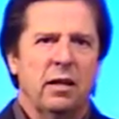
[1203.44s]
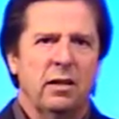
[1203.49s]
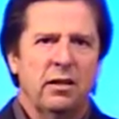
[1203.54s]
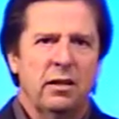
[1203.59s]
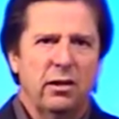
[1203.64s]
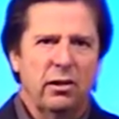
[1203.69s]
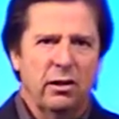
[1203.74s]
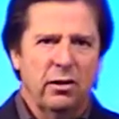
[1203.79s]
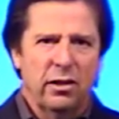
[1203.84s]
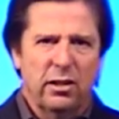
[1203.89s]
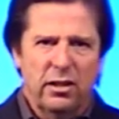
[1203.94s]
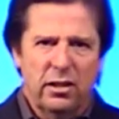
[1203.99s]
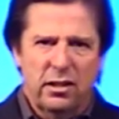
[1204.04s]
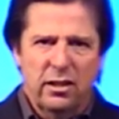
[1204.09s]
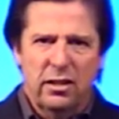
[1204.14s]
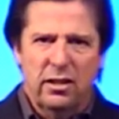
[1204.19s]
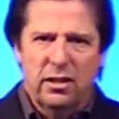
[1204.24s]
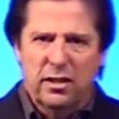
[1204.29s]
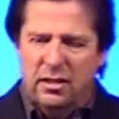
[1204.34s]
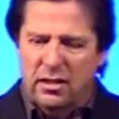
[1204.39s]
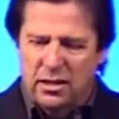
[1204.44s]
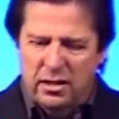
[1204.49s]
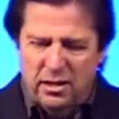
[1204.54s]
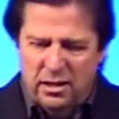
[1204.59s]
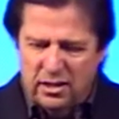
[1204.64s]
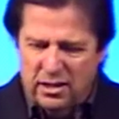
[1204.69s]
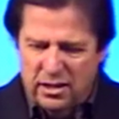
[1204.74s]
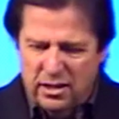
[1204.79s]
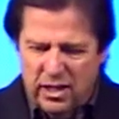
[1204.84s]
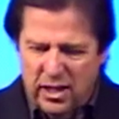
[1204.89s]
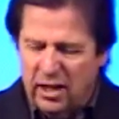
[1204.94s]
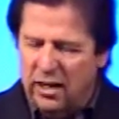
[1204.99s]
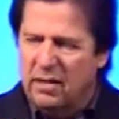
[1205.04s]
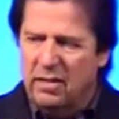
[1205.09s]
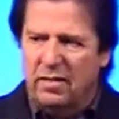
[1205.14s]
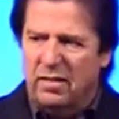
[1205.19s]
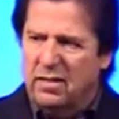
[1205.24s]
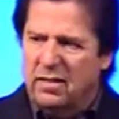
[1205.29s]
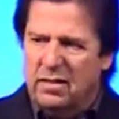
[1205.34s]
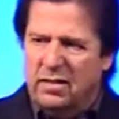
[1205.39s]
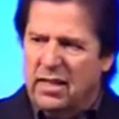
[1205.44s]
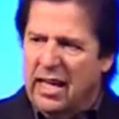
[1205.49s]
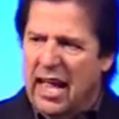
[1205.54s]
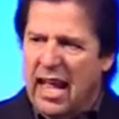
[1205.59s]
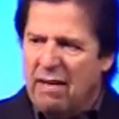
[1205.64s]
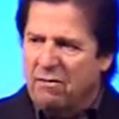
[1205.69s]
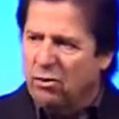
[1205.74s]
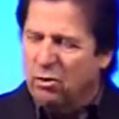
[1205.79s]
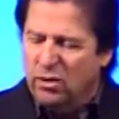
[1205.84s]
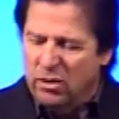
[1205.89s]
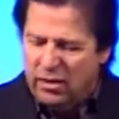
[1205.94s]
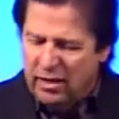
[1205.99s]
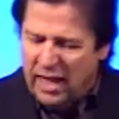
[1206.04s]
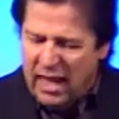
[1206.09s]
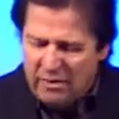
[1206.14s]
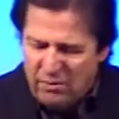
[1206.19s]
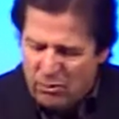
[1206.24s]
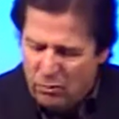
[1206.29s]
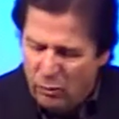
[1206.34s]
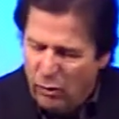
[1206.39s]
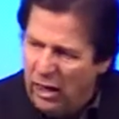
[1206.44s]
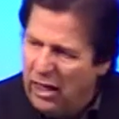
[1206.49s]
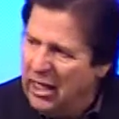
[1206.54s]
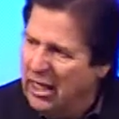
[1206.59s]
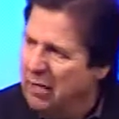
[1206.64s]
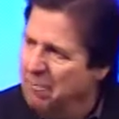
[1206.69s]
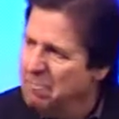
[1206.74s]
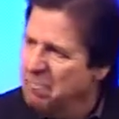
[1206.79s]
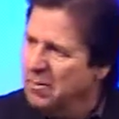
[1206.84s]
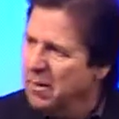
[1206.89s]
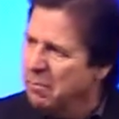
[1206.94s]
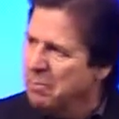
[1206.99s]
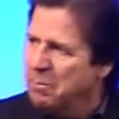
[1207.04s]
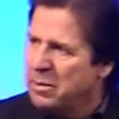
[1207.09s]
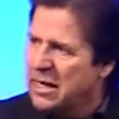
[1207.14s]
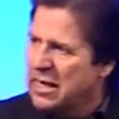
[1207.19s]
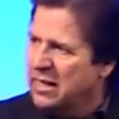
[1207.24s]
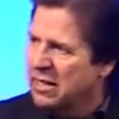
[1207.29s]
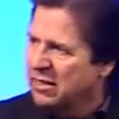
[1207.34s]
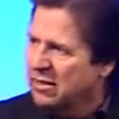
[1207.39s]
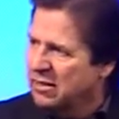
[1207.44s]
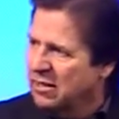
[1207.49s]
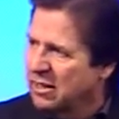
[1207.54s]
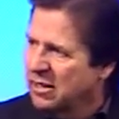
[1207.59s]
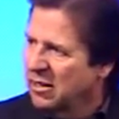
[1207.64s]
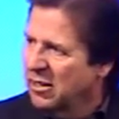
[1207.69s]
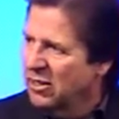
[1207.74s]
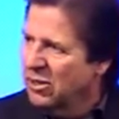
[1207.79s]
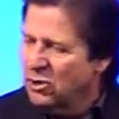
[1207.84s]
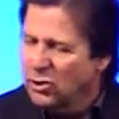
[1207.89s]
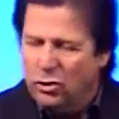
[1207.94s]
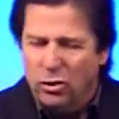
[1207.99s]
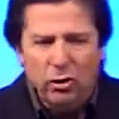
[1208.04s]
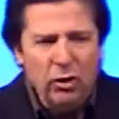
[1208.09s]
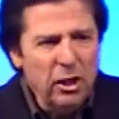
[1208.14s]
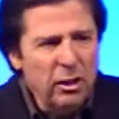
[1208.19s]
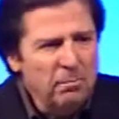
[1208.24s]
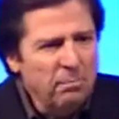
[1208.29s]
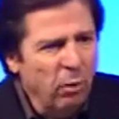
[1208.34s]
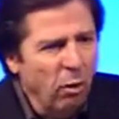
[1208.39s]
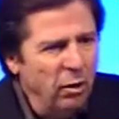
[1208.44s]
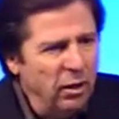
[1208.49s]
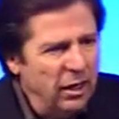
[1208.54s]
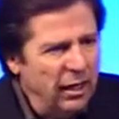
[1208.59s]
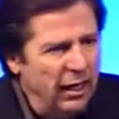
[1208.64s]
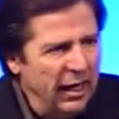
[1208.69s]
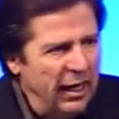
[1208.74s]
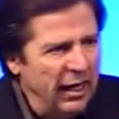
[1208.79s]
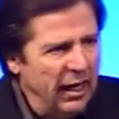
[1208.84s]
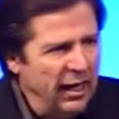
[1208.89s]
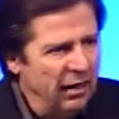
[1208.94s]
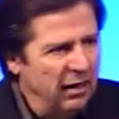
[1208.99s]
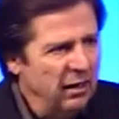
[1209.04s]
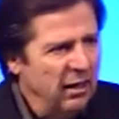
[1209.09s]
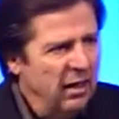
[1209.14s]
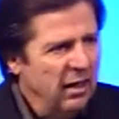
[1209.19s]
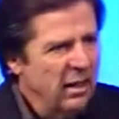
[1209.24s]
you know, they haven't, they haven't really been truly born again.